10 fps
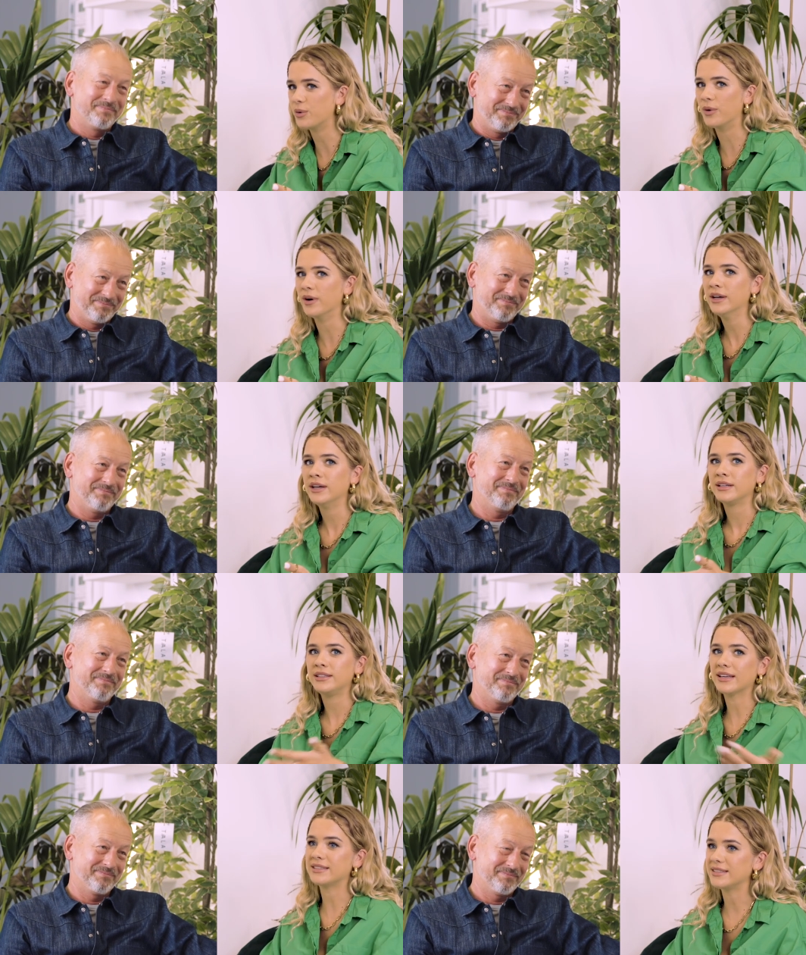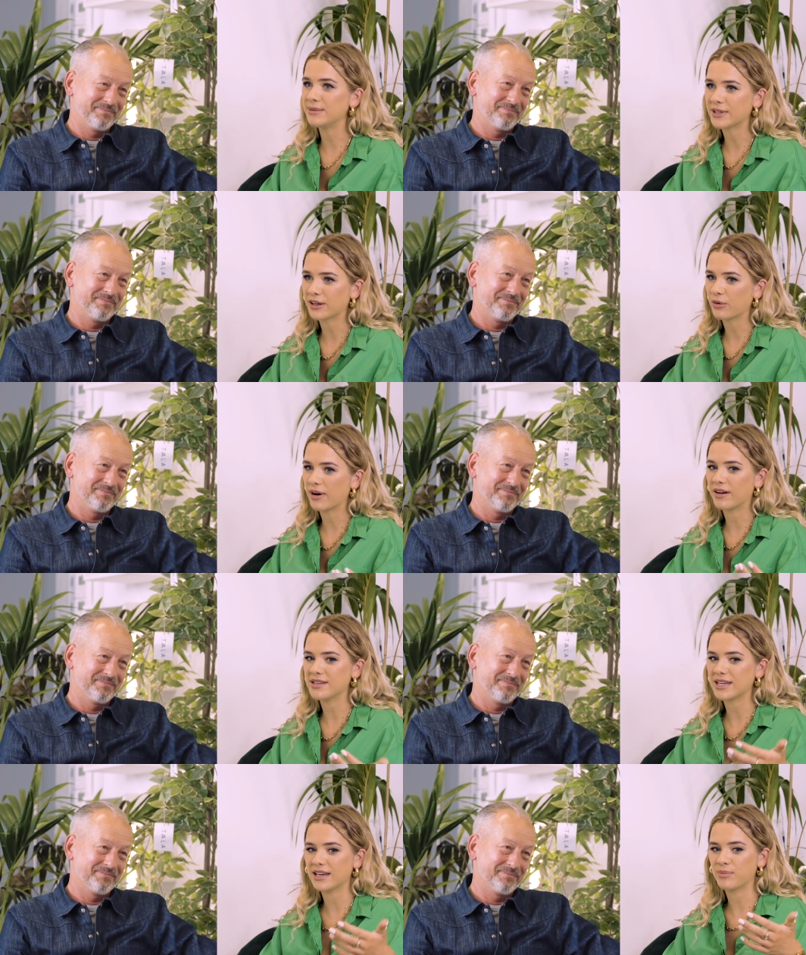Speaker 1: or yes, it seems like a great
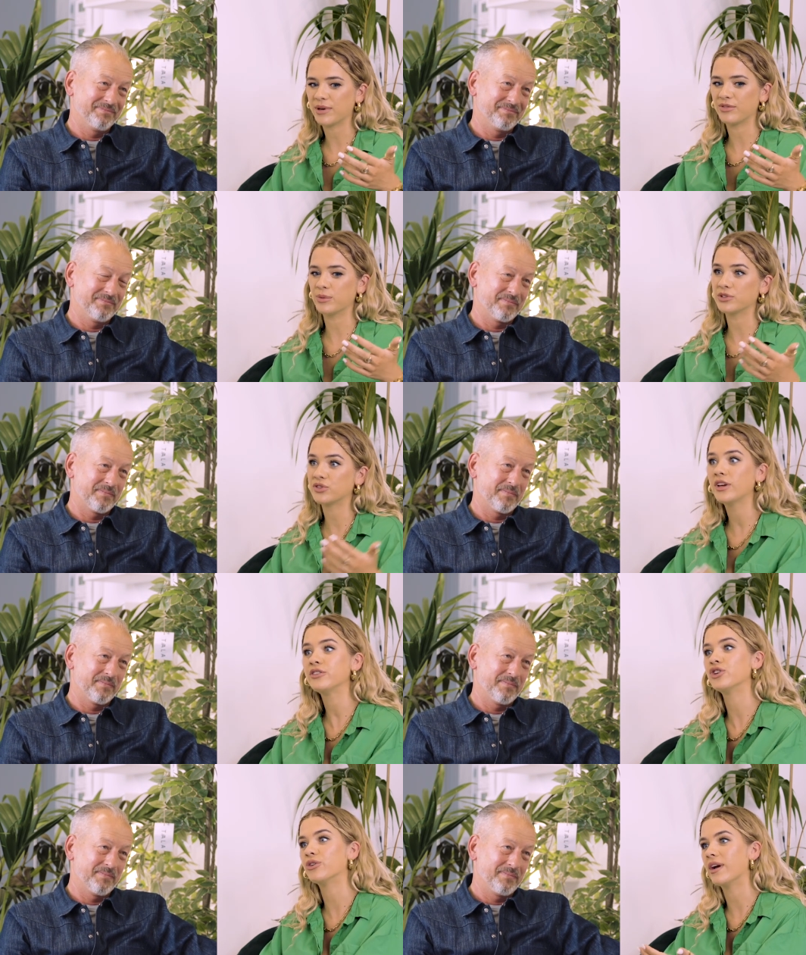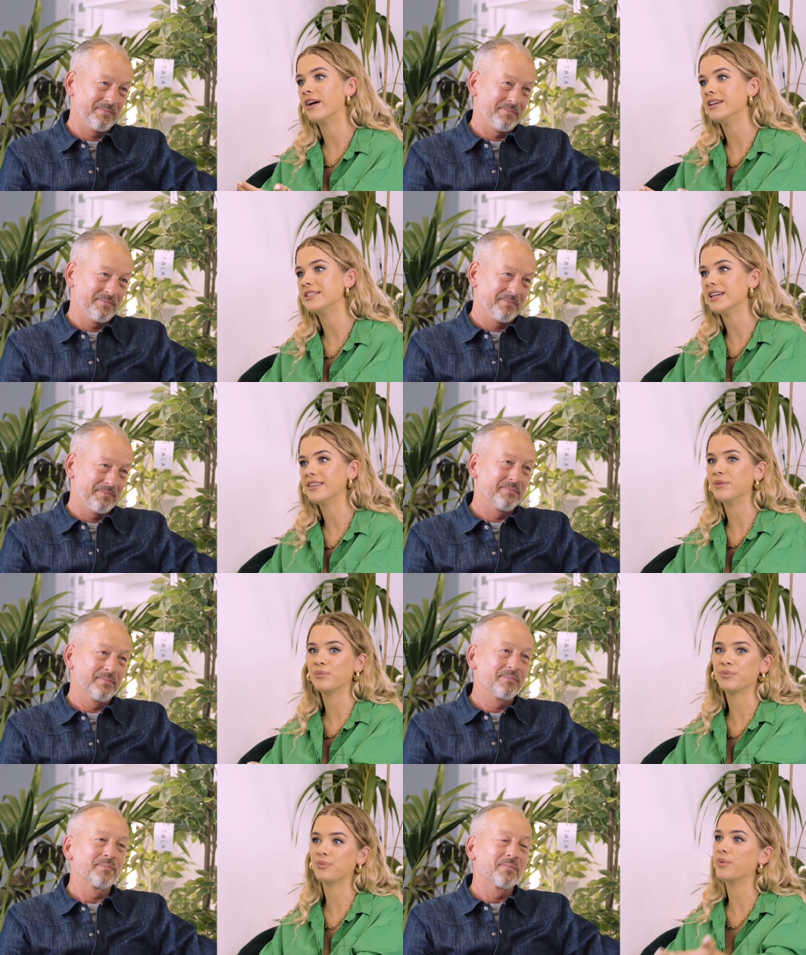idea, but if it was such a great idea,
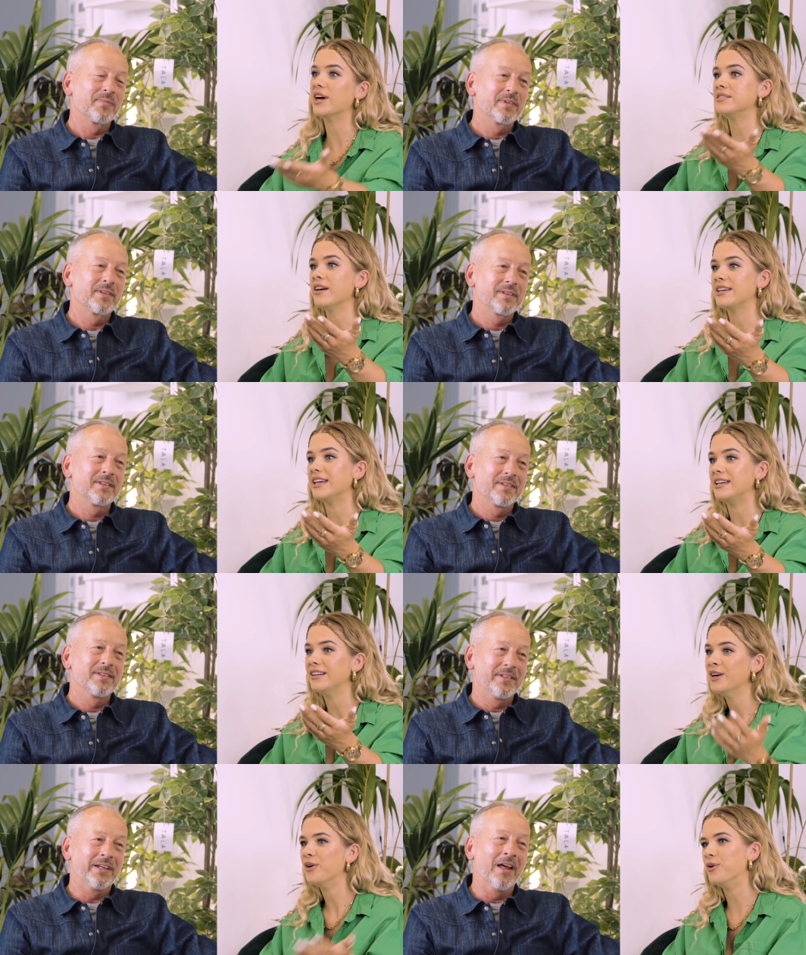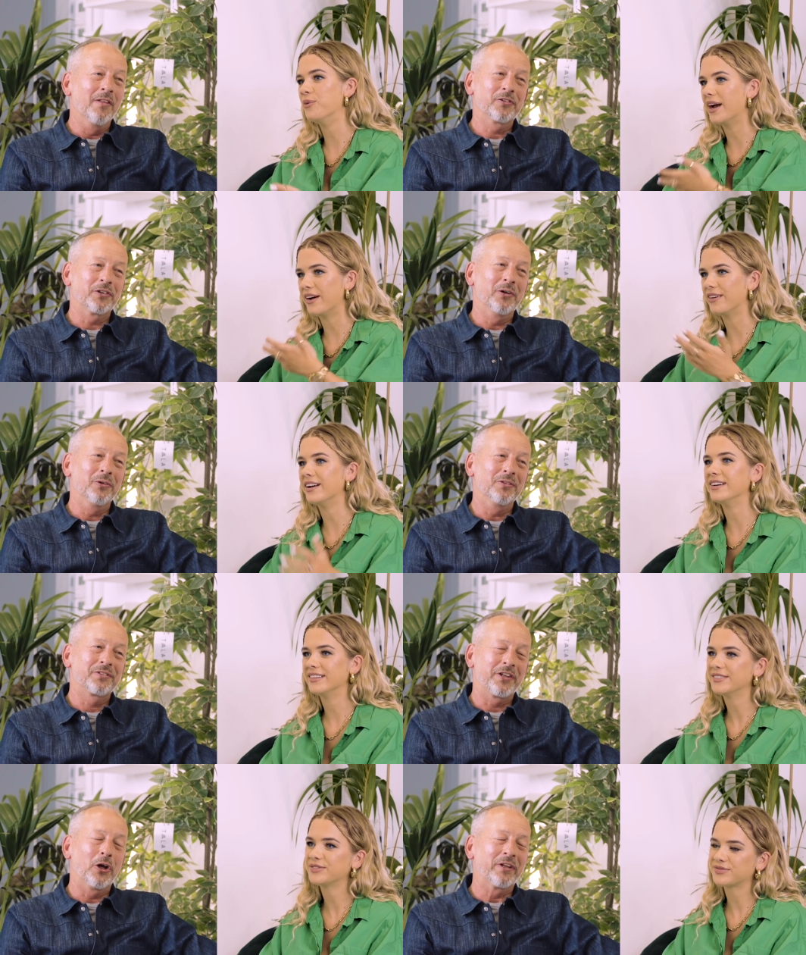then where's Nike? Yeah, or where an,
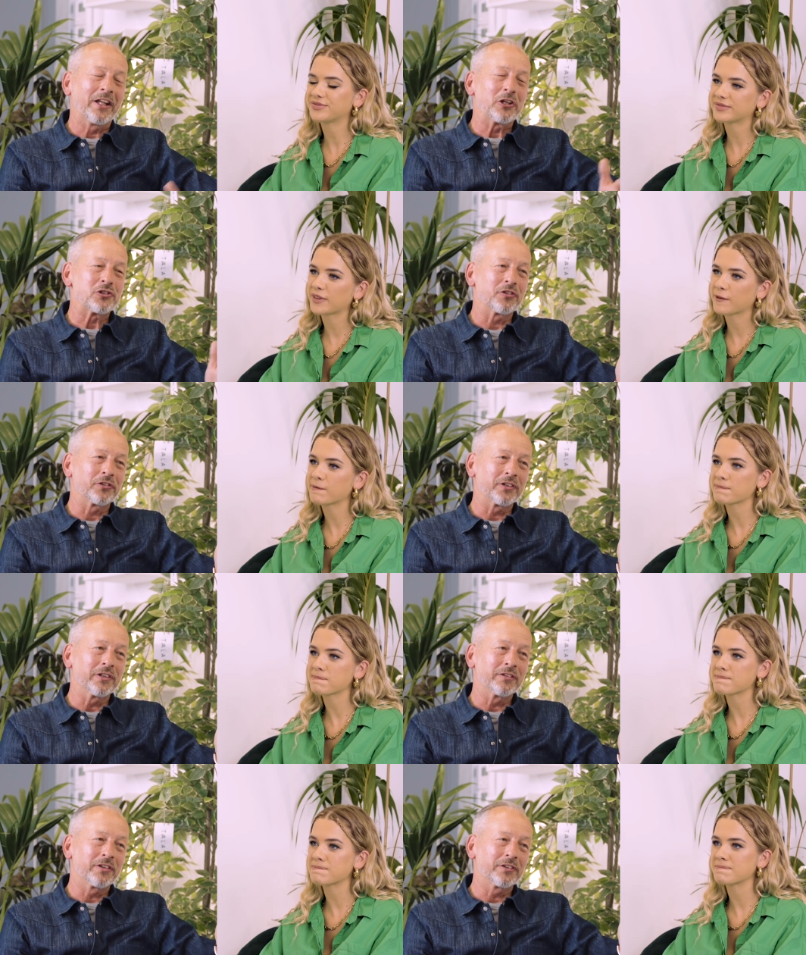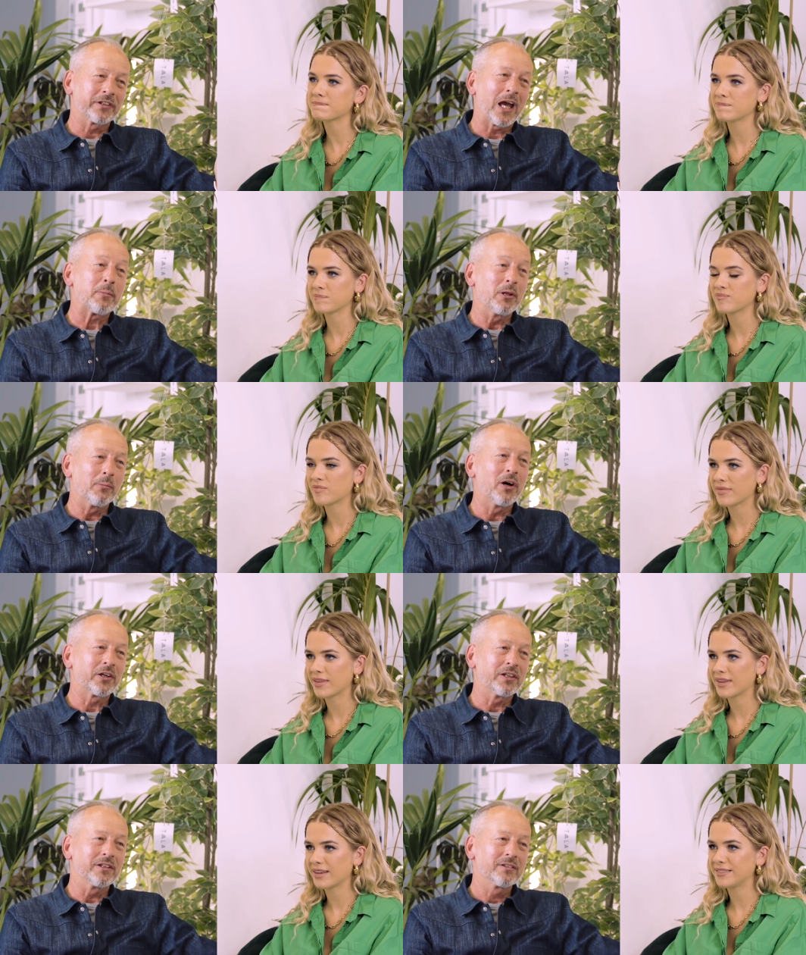
Speaker 2: the old adage there's a there's a gap in the
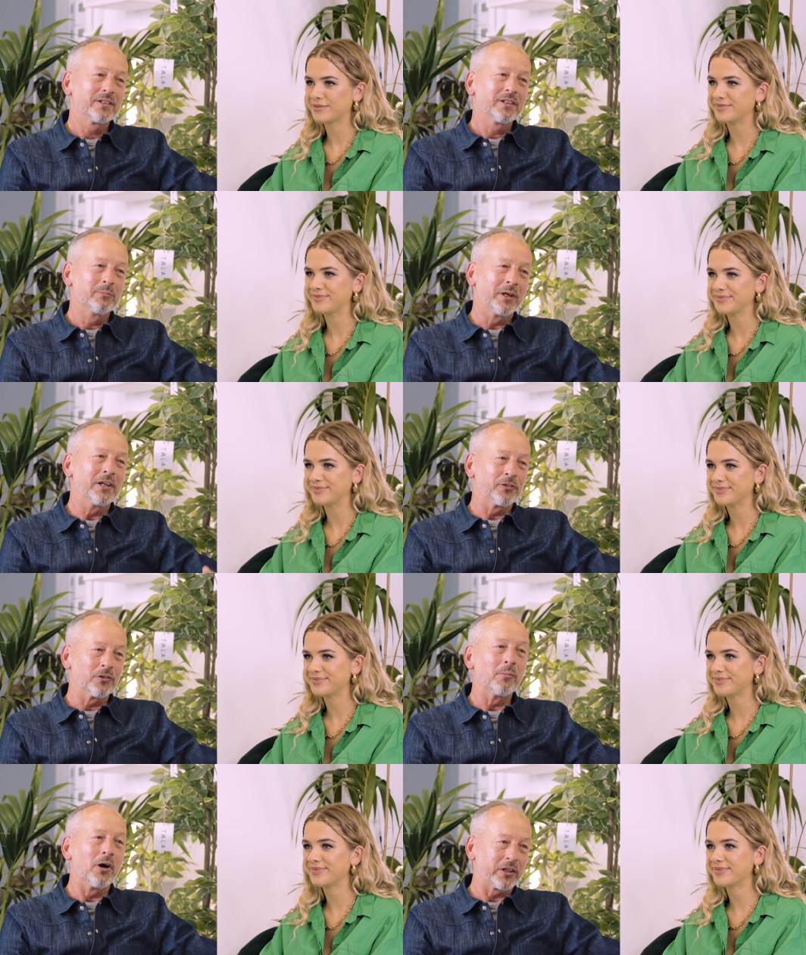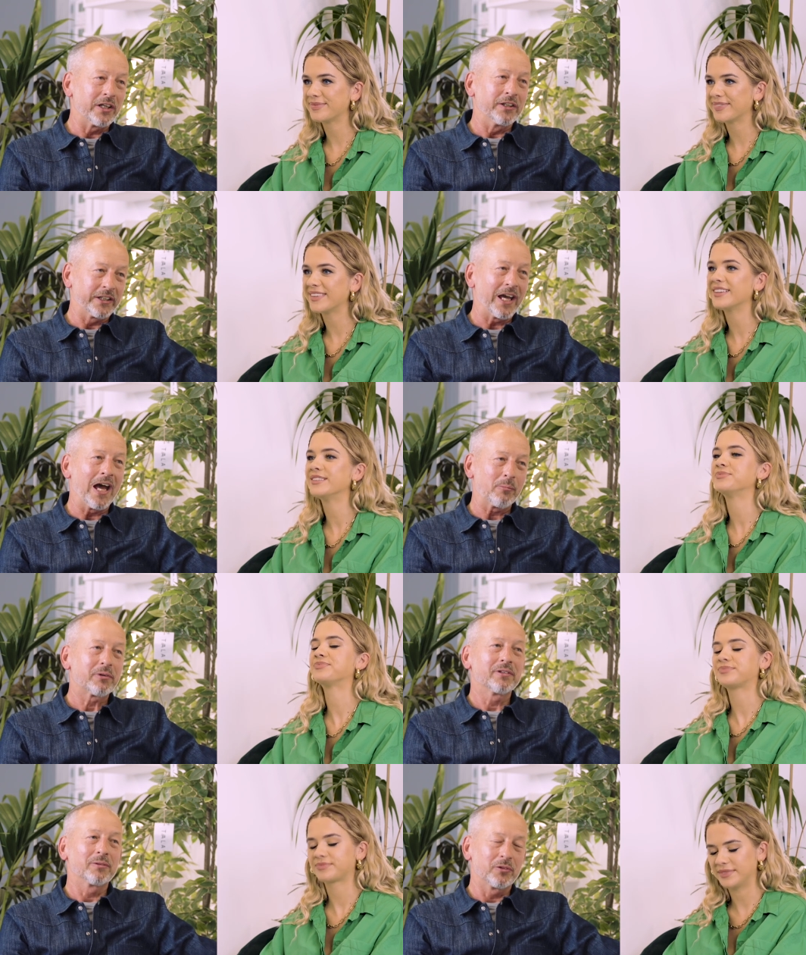market, but is there a market in the gap?
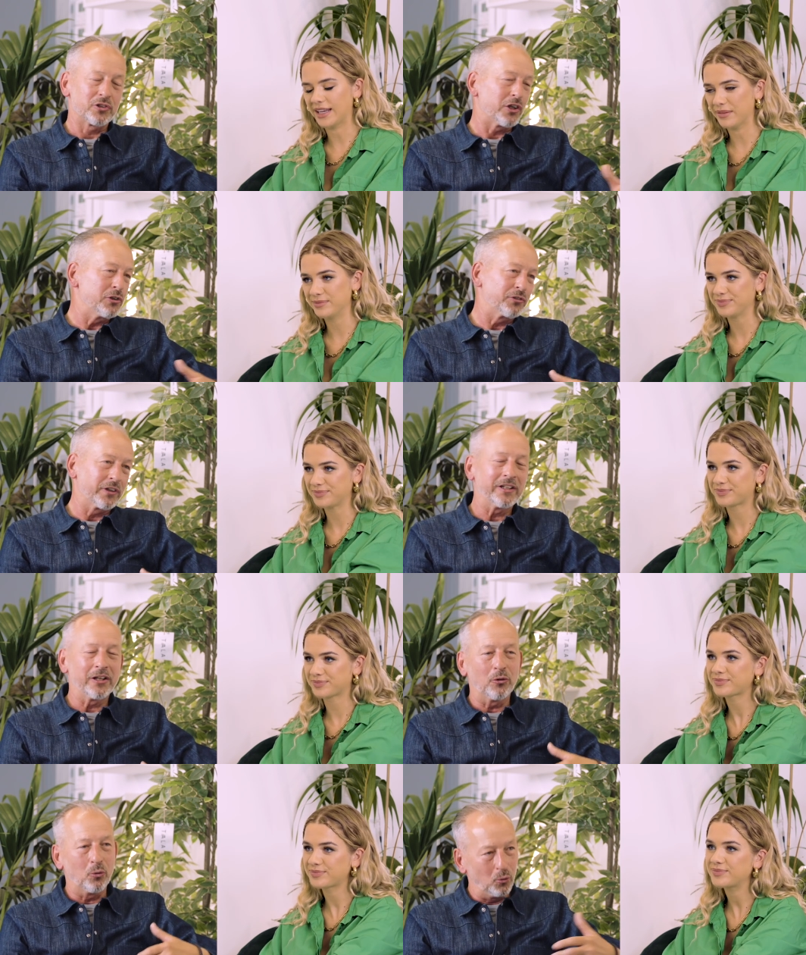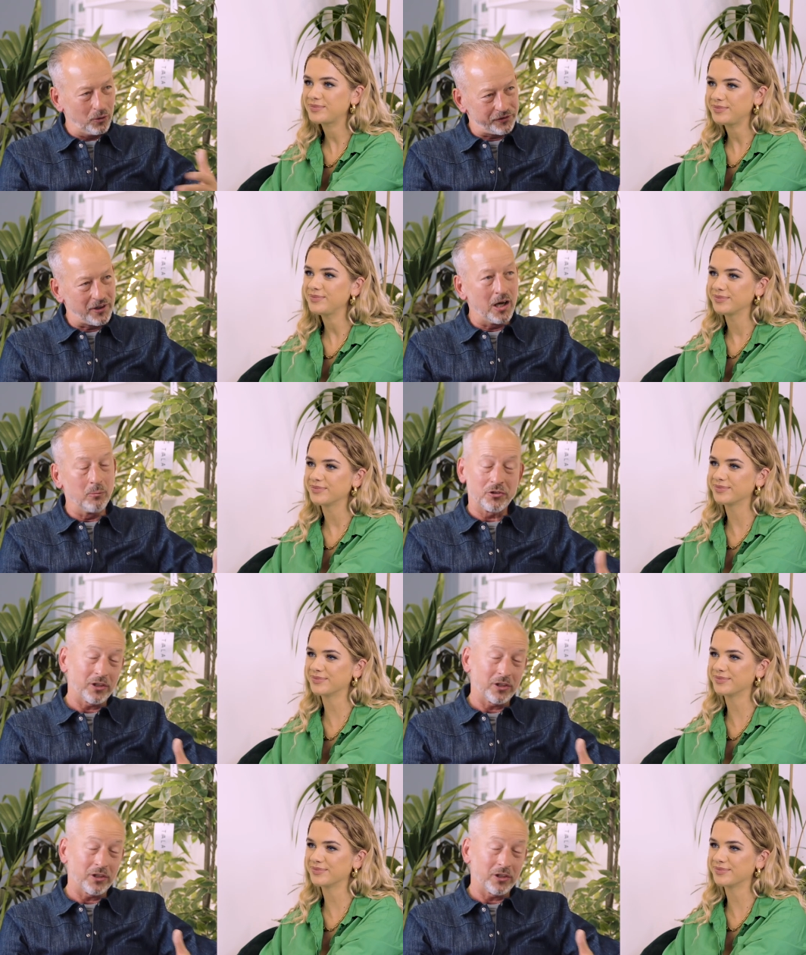Which yeah. I used to hear all the time, which